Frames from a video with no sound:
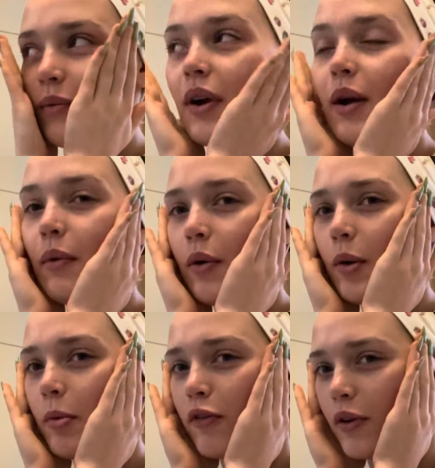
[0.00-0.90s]
I woke
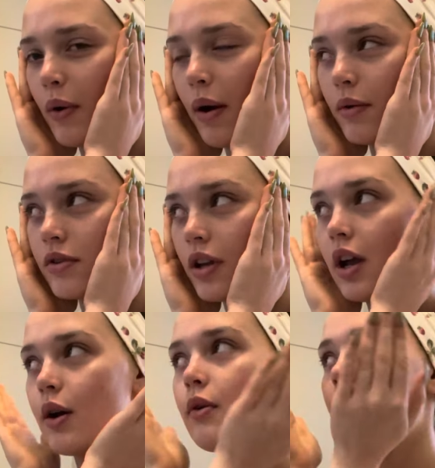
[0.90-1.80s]
up a few hours
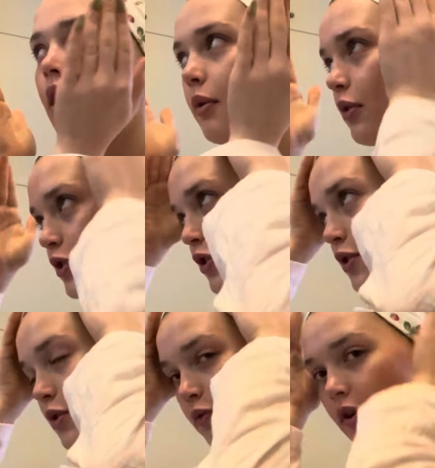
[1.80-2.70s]
ago. I watched the
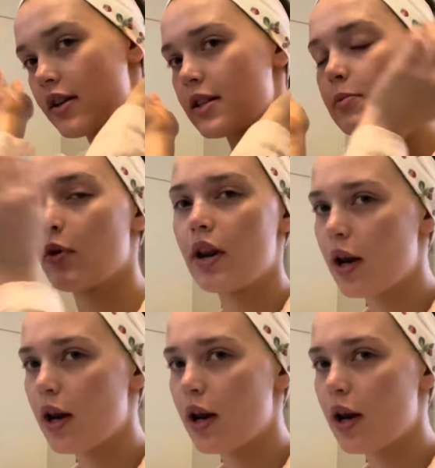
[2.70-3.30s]
sunrise this morning.